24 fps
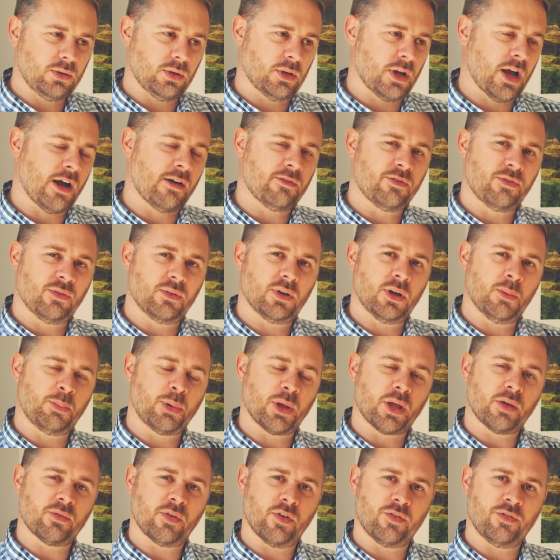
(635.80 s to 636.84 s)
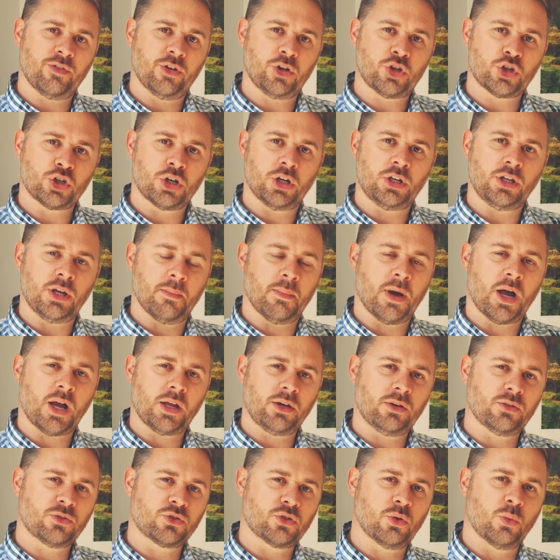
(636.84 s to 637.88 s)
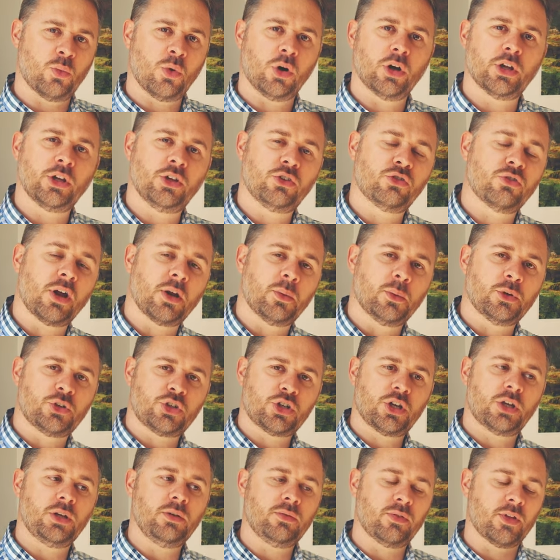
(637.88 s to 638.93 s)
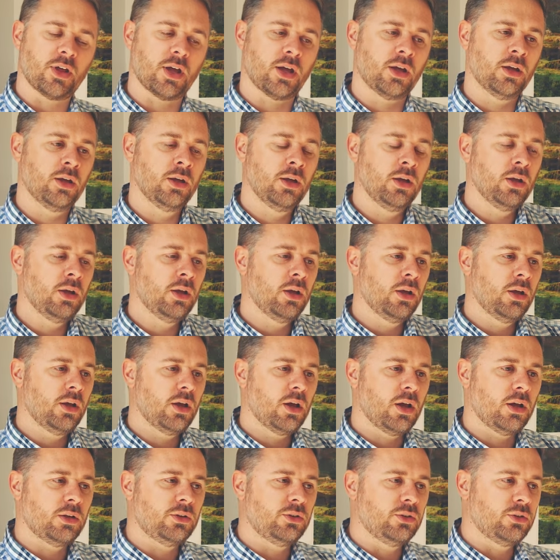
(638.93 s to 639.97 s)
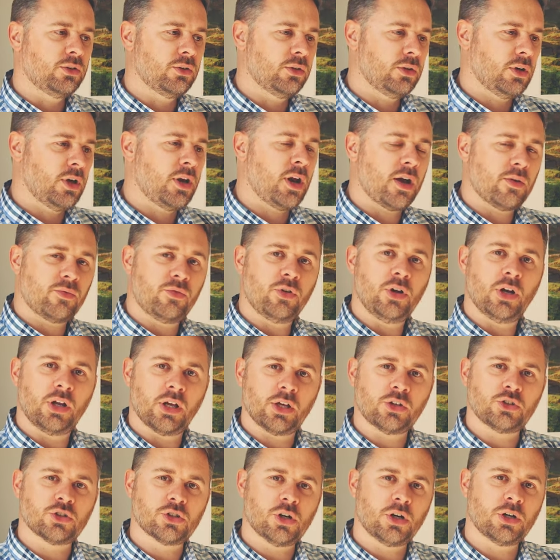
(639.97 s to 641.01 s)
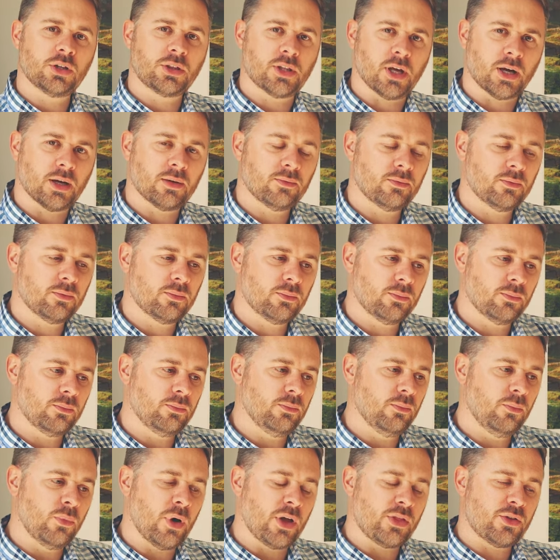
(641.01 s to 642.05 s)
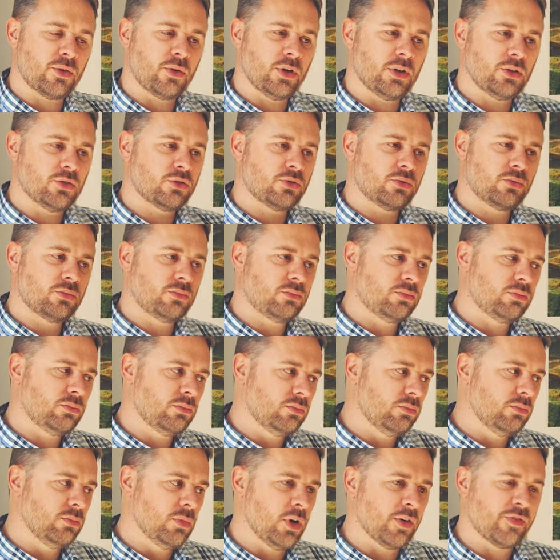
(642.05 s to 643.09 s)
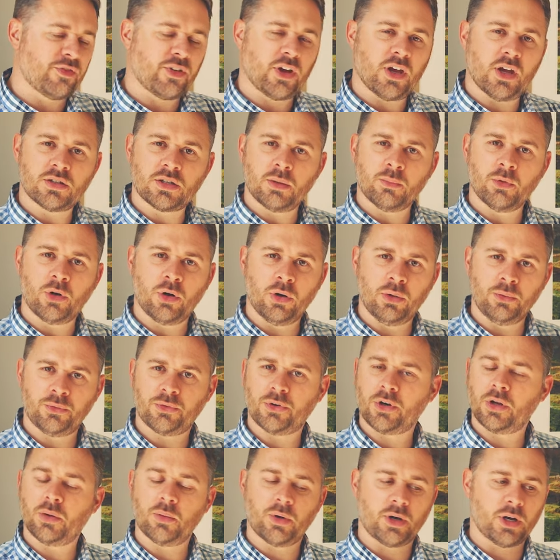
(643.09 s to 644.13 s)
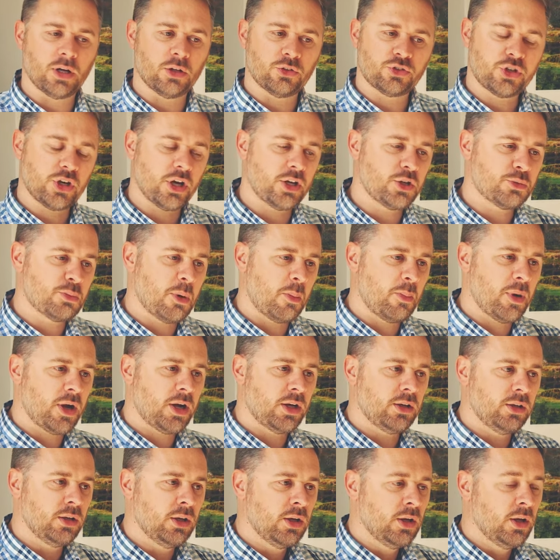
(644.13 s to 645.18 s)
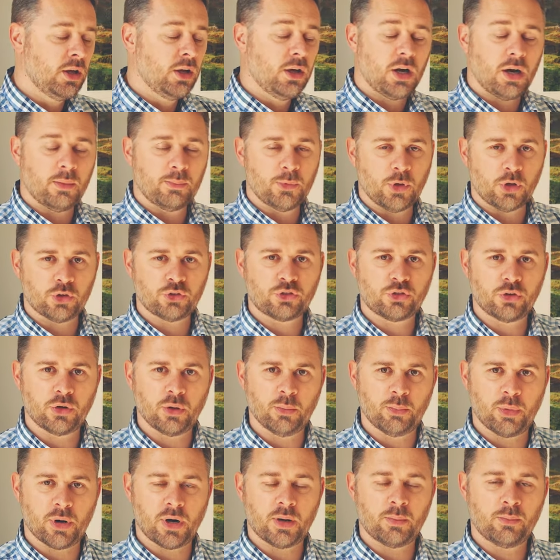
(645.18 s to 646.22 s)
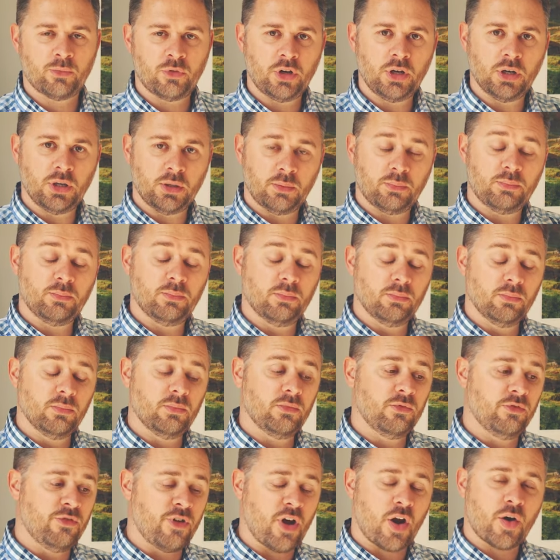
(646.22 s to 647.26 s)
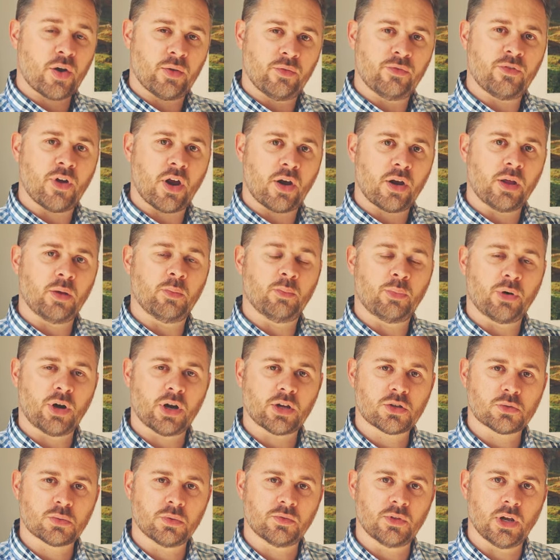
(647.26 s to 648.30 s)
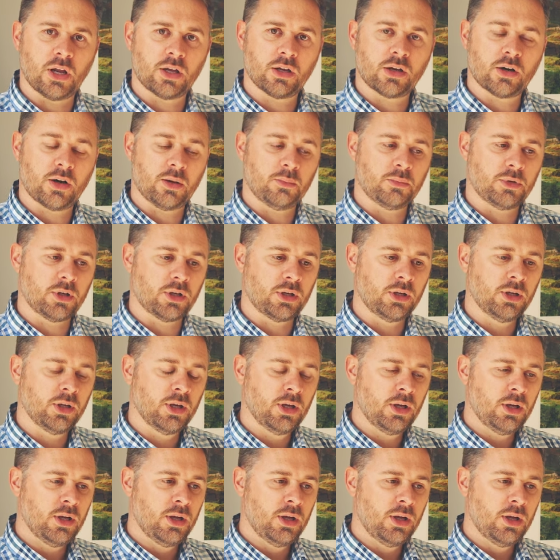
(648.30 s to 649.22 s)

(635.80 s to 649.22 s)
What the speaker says: have a bit of a vision in your mind as to what you're trying to achieve there. And I've really enjoyed that. Whether it's a phase I'm going through and I'll change my mind, I'm not sure, but I'm really very, very impressed with the Leica M-D.